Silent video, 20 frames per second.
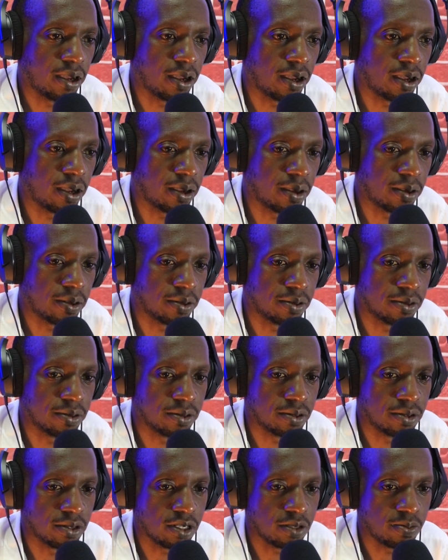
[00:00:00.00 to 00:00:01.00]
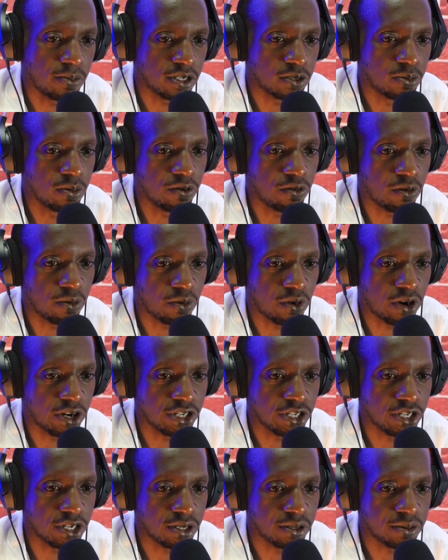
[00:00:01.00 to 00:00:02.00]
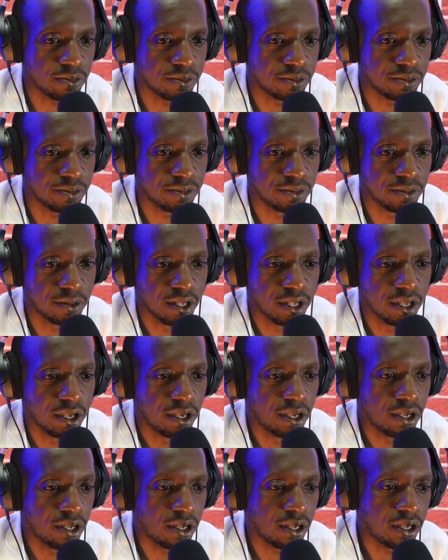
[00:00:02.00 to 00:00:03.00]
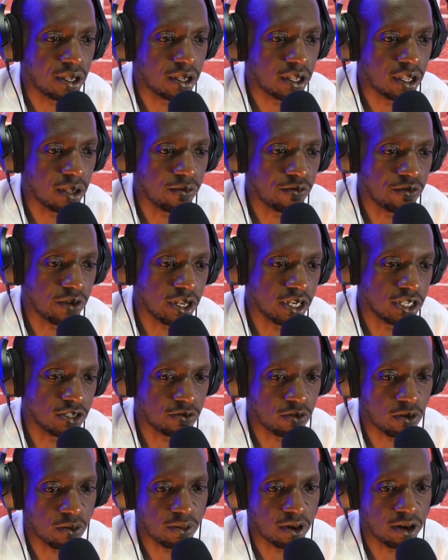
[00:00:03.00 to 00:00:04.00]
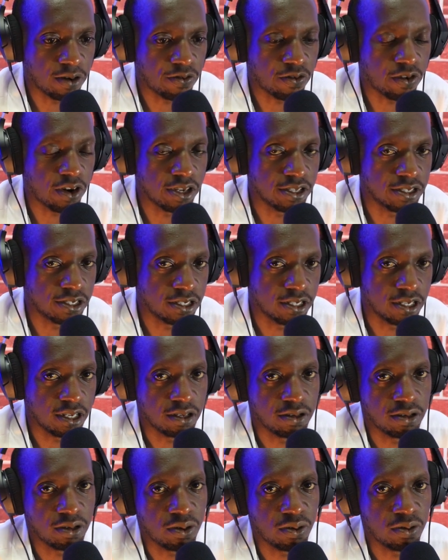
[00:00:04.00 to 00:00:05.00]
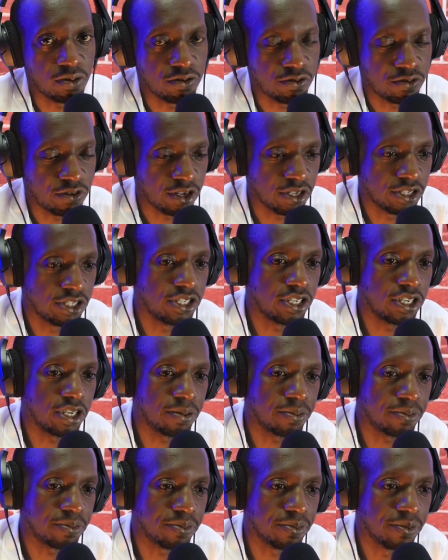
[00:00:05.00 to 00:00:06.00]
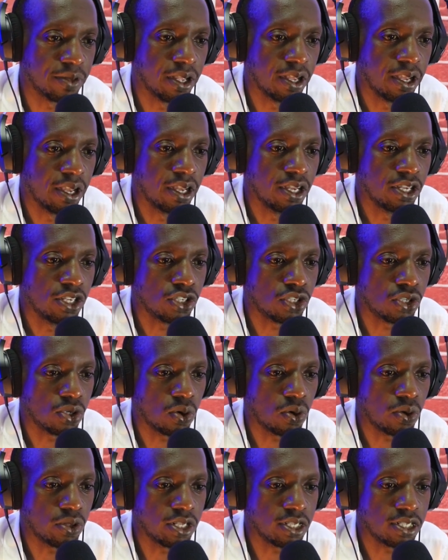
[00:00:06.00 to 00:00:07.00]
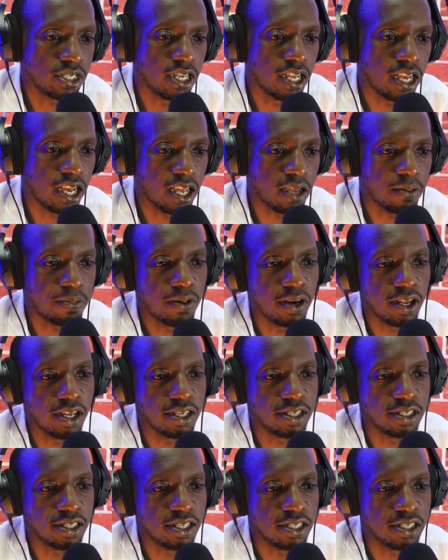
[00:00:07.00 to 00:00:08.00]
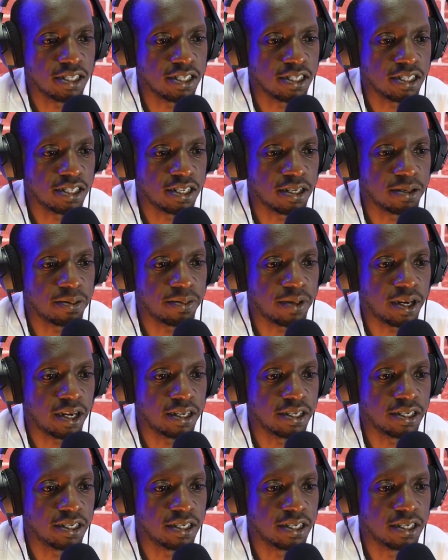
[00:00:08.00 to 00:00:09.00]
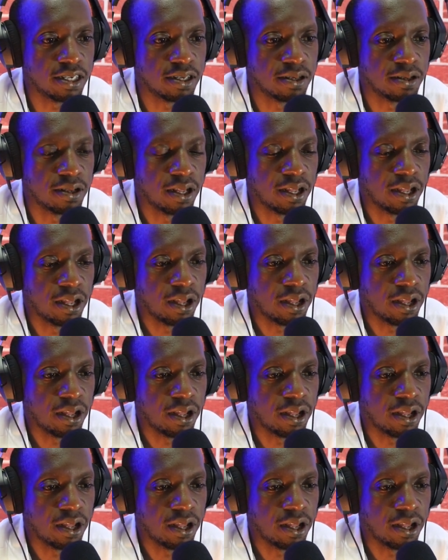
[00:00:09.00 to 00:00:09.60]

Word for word: Uh, this must be from Russia. Uh, MVL is from uh, France, a known French GM. So this guy plays this system, and